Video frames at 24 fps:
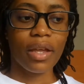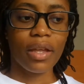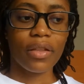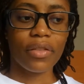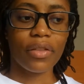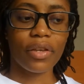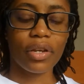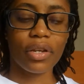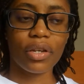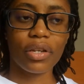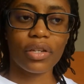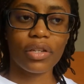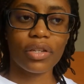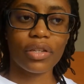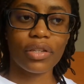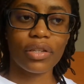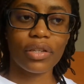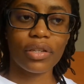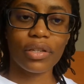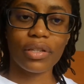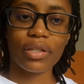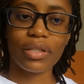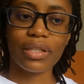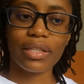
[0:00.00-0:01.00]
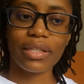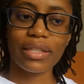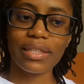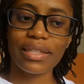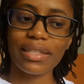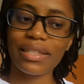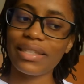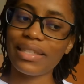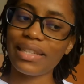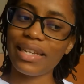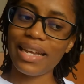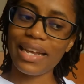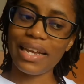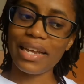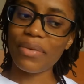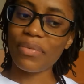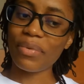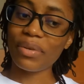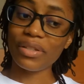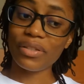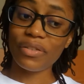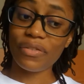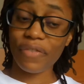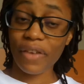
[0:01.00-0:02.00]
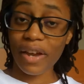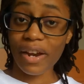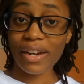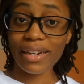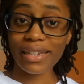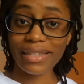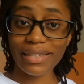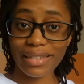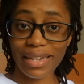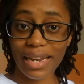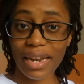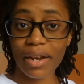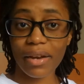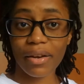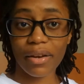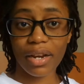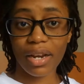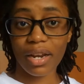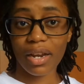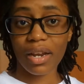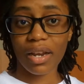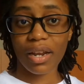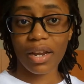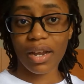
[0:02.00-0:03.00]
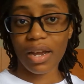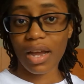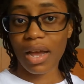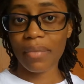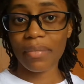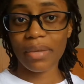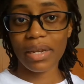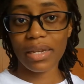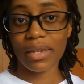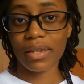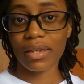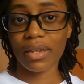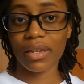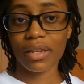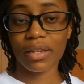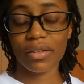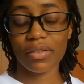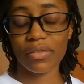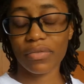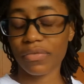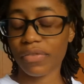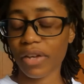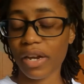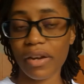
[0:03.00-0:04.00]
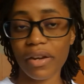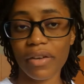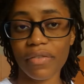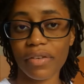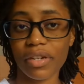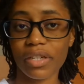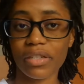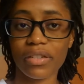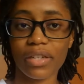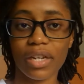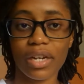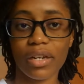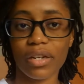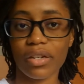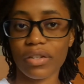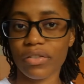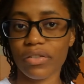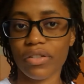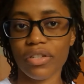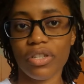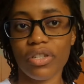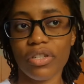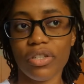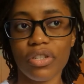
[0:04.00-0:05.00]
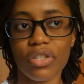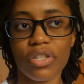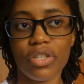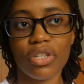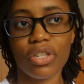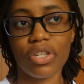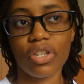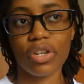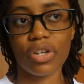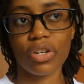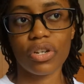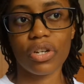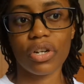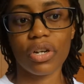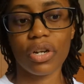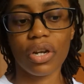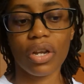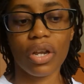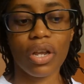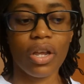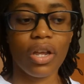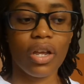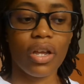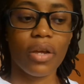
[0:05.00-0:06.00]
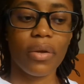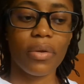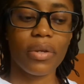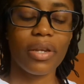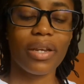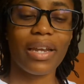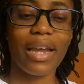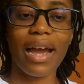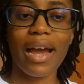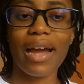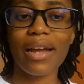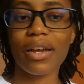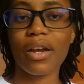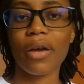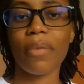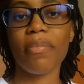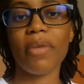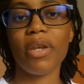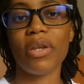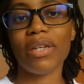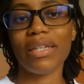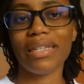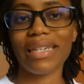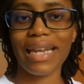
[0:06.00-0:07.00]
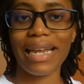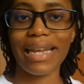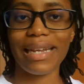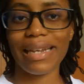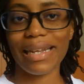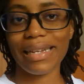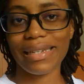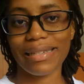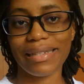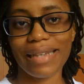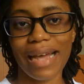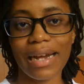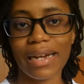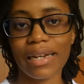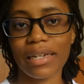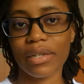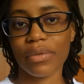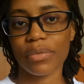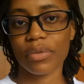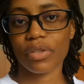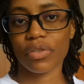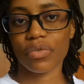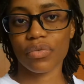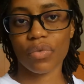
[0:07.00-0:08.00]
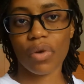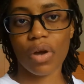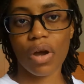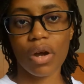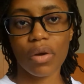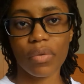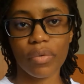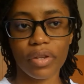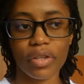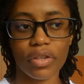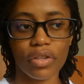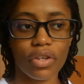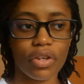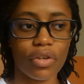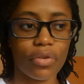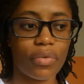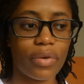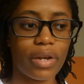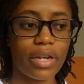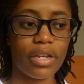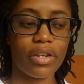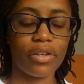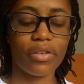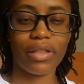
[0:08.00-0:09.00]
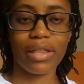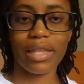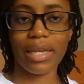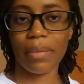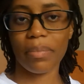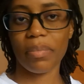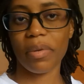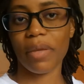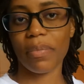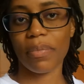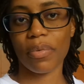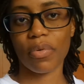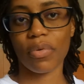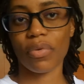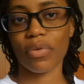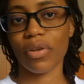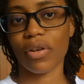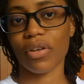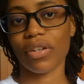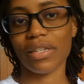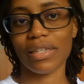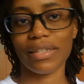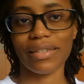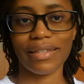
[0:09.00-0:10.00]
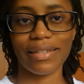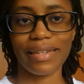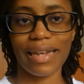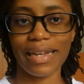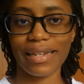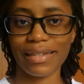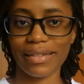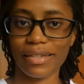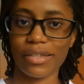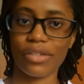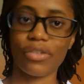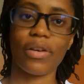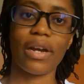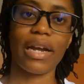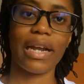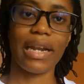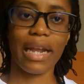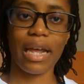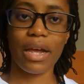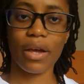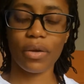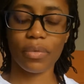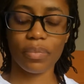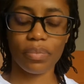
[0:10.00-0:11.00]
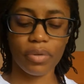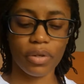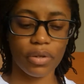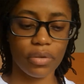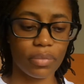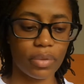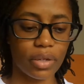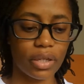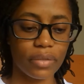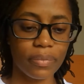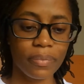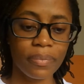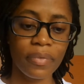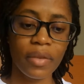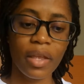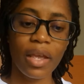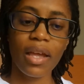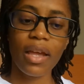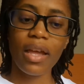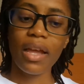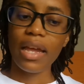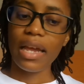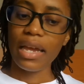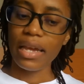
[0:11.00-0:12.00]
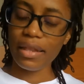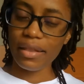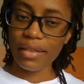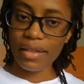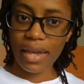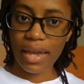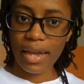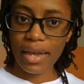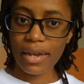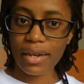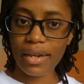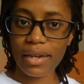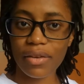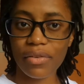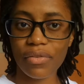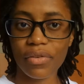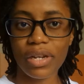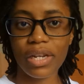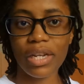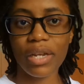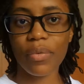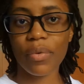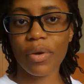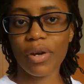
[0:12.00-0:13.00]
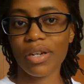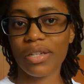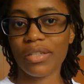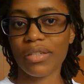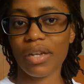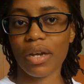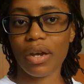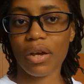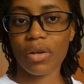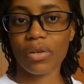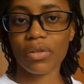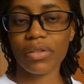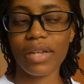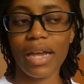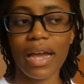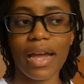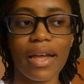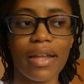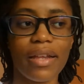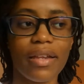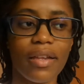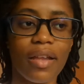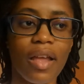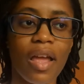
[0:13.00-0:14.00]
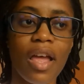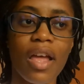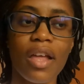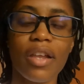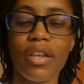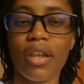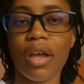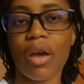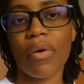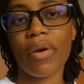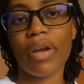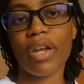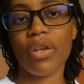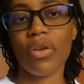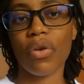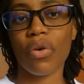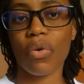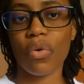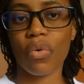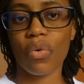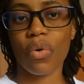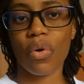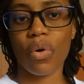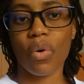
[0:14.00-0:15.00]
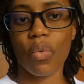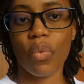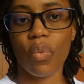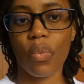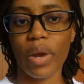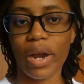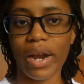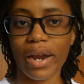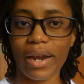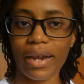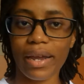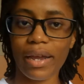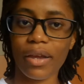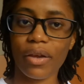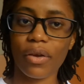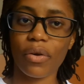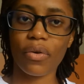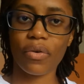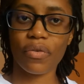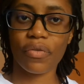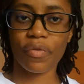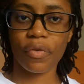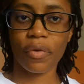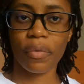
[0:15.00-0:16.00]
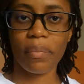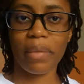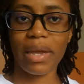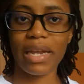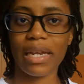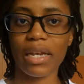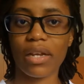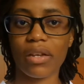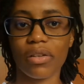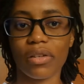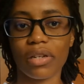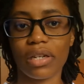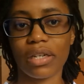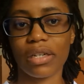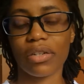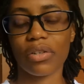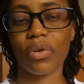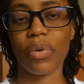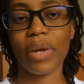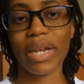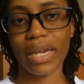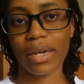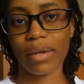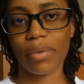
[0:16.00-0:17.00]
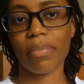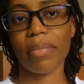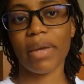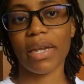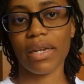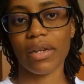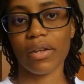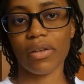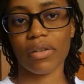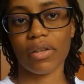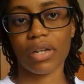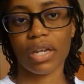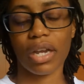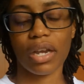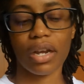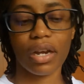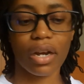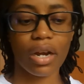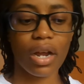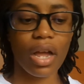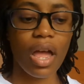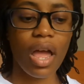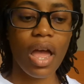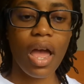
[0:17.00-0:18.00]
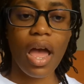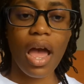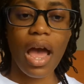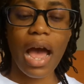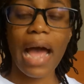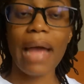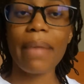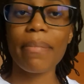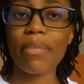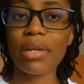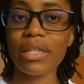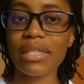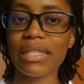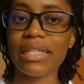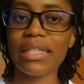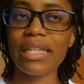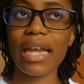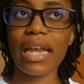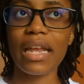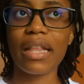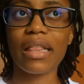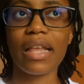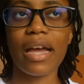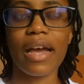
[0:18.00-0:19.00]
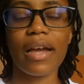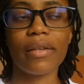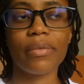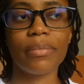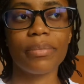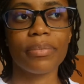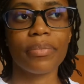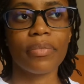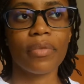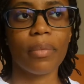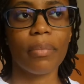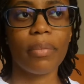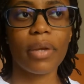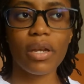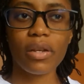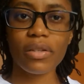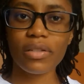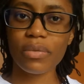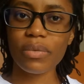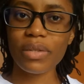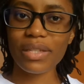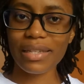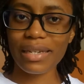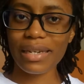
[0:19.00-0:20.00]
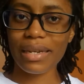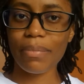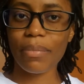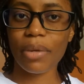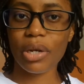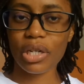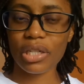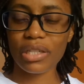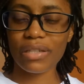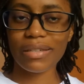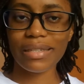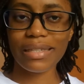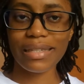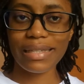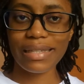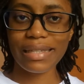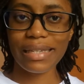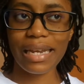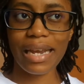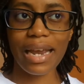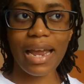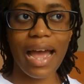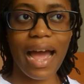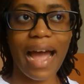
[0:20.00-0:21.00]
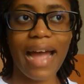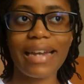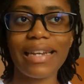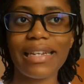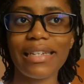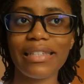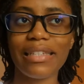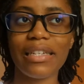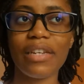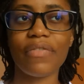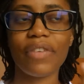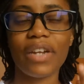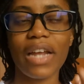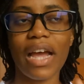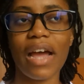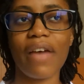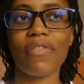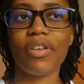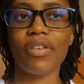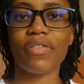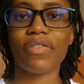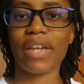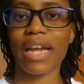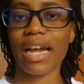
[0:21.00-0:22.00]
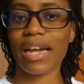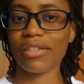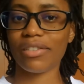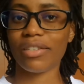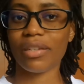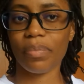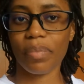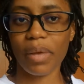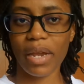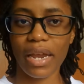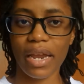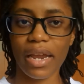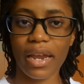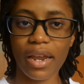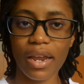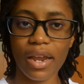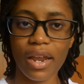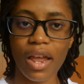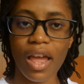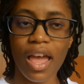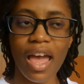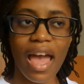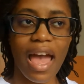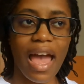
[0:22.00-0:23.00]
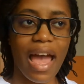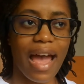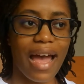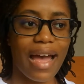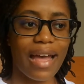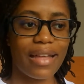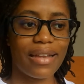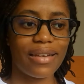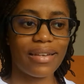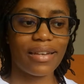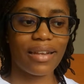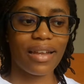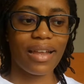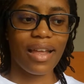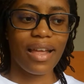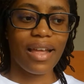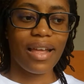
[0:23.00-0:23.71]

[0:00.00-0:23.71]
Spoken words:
it was very scary. I mean, very, very scary, because you can't communicate exactly what's wrong with you, and you think people won't understand to try and help you, but in the end it really worked out, and now I know where I can go for quick medical care. I must say that because it was an emergency, I didn't even have enough cash to pay, and